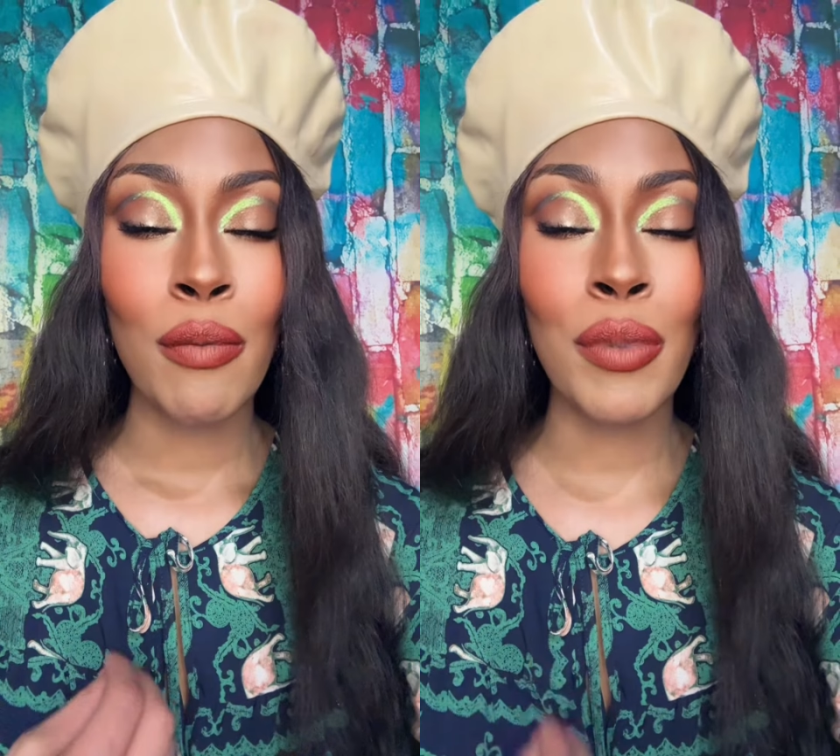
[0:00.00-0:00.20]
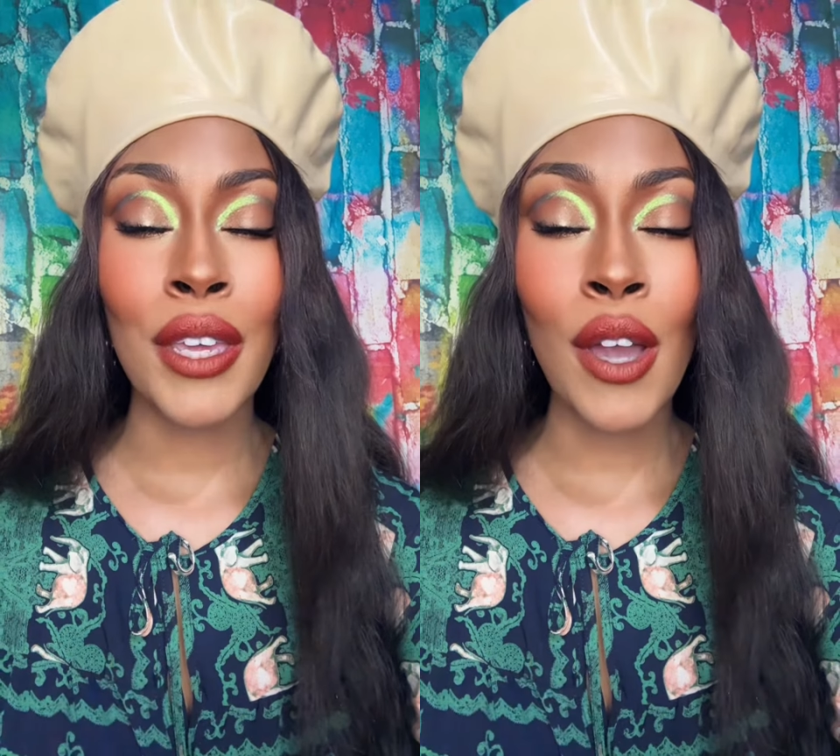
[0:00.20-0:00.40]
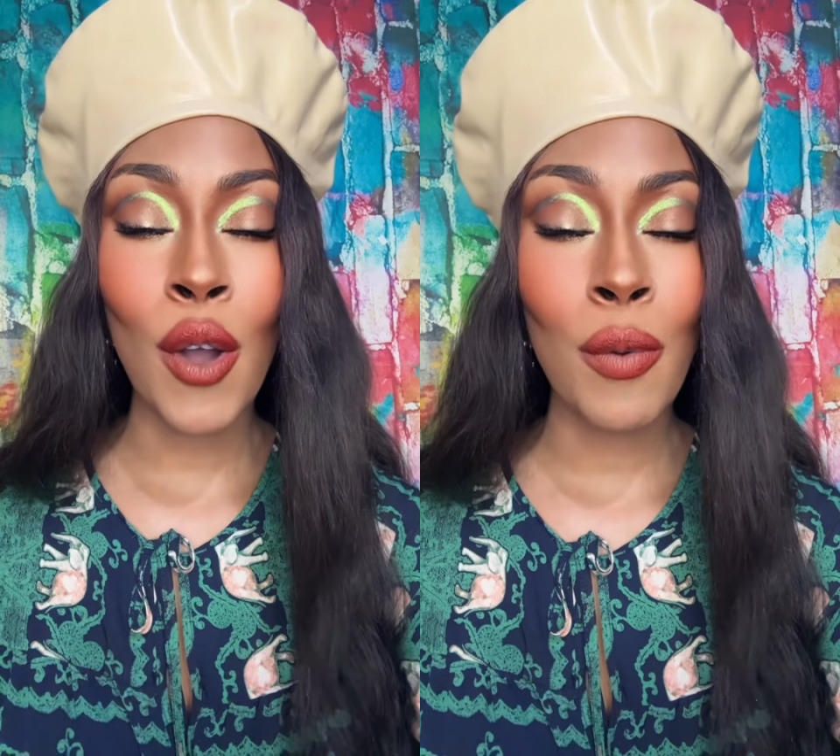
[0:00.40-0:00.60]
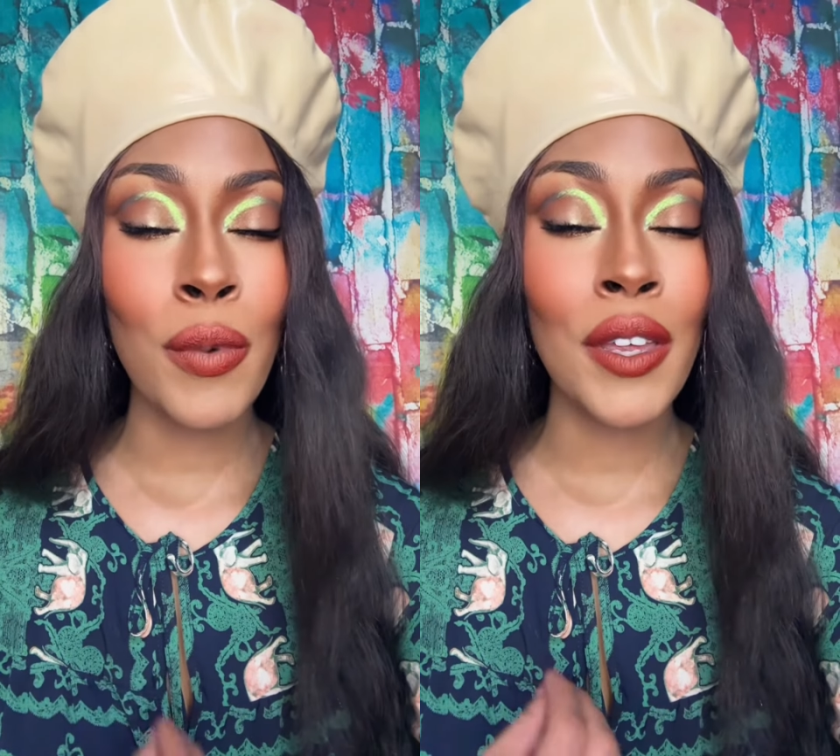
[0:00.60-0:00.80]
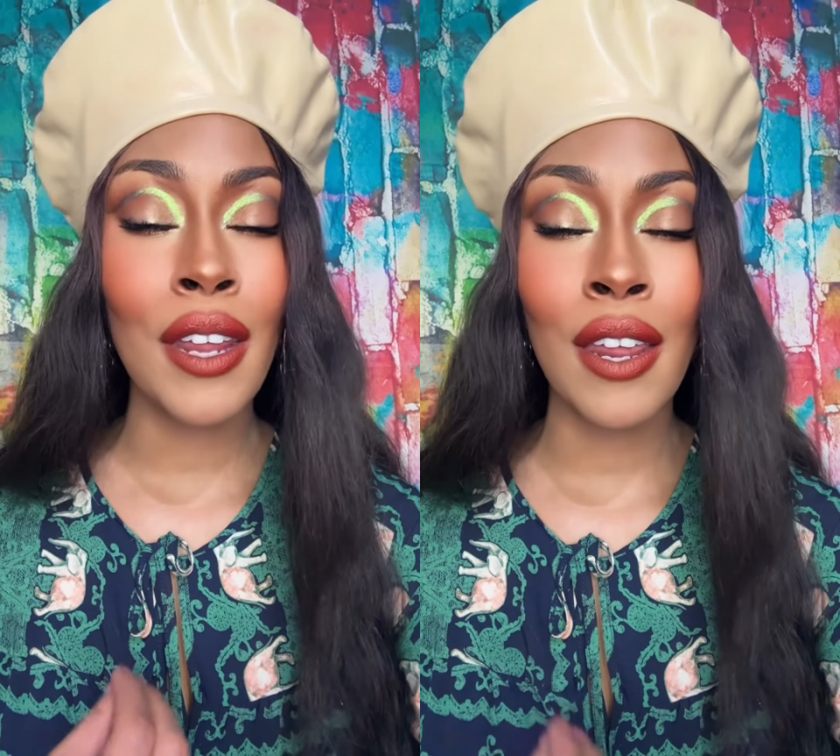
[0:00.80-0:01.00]
Be
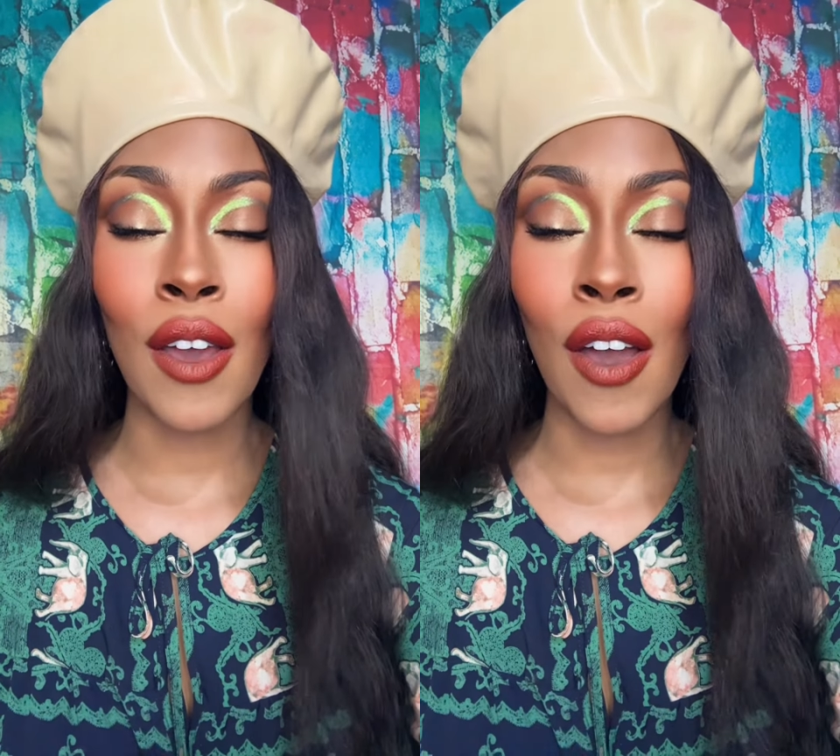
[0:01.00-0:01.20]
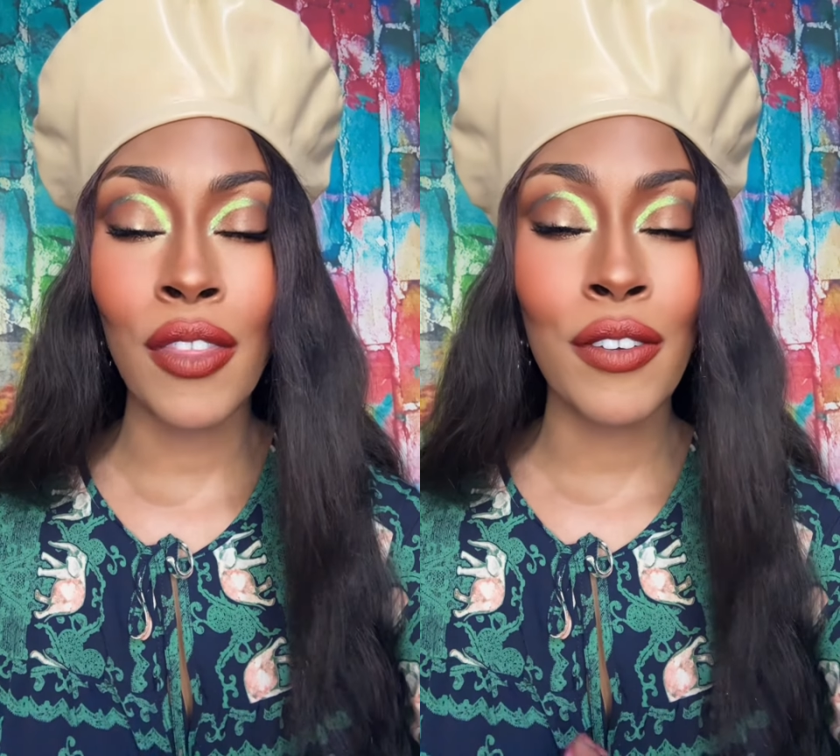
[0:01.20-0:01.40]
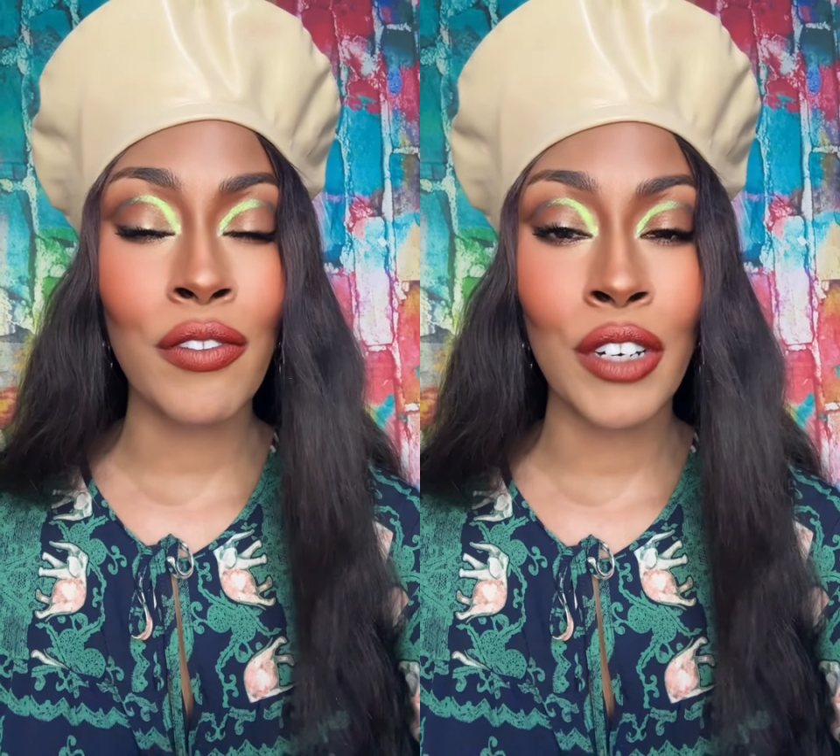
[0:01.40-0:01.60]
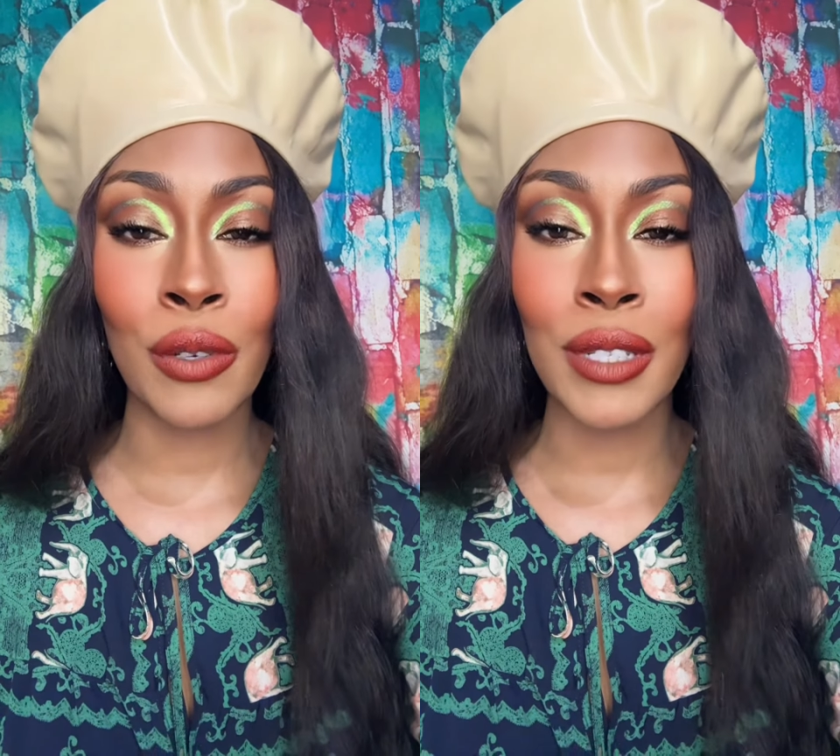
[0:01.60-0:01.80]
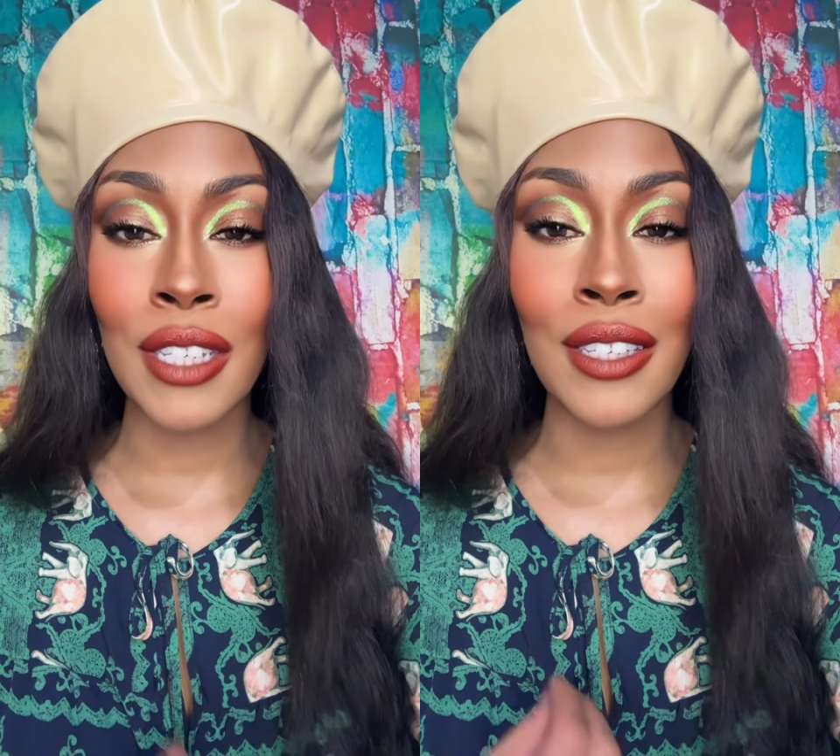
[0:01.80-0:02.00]
open and on the
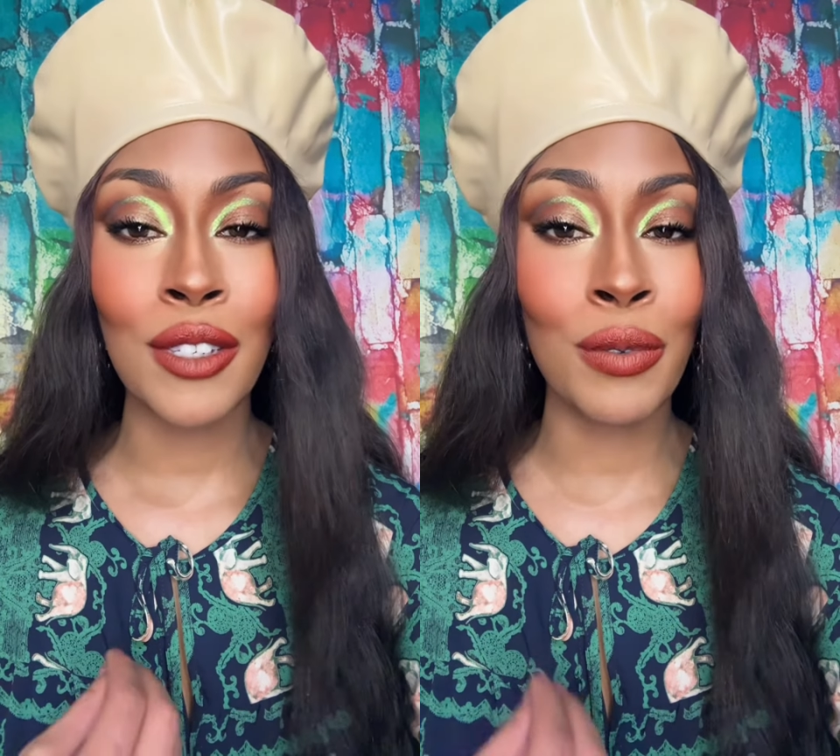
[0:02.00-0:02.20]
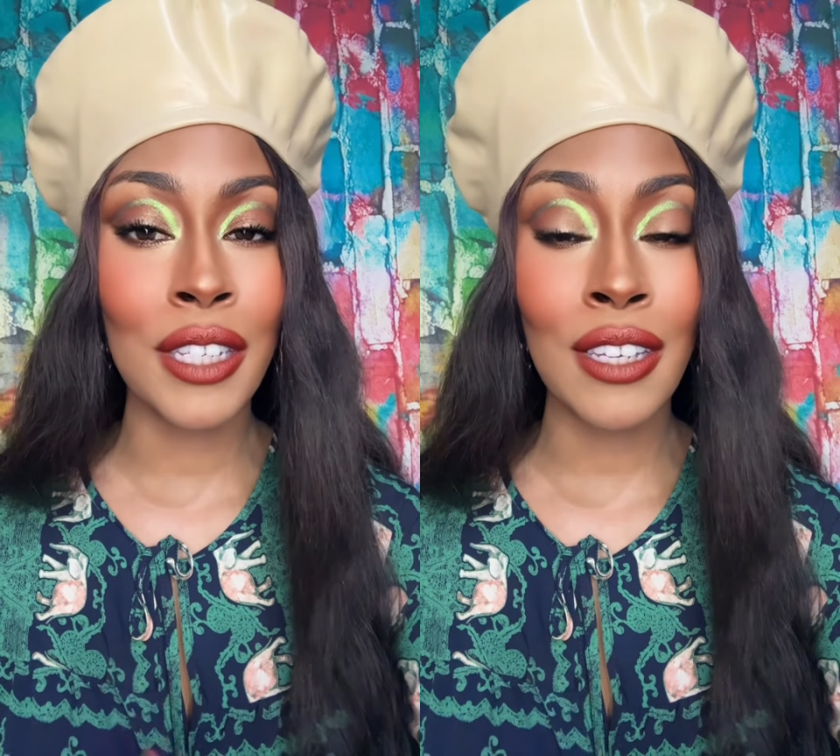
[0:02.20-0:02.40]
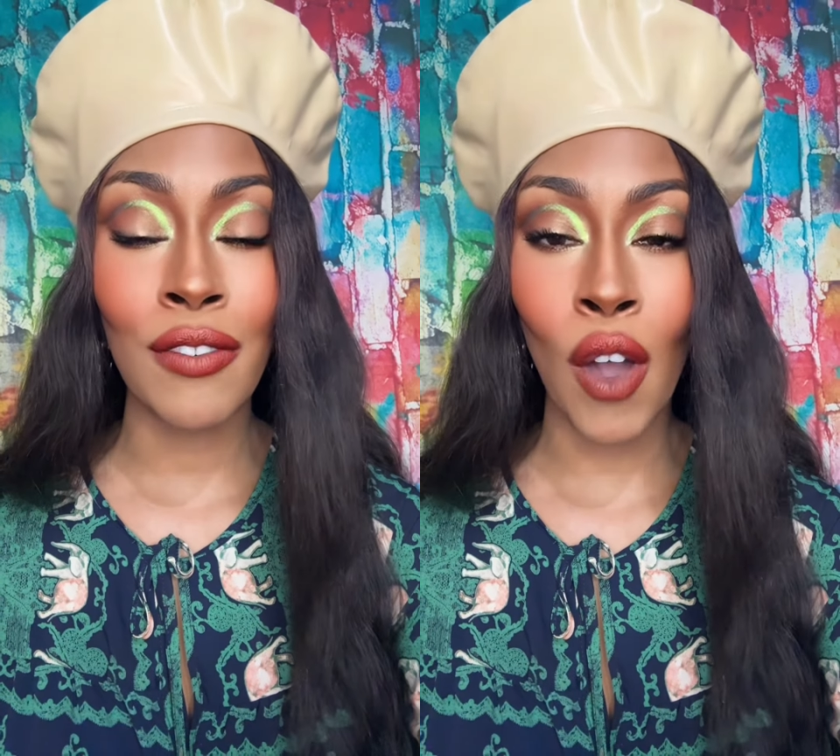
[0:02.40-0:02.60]
frequency to receive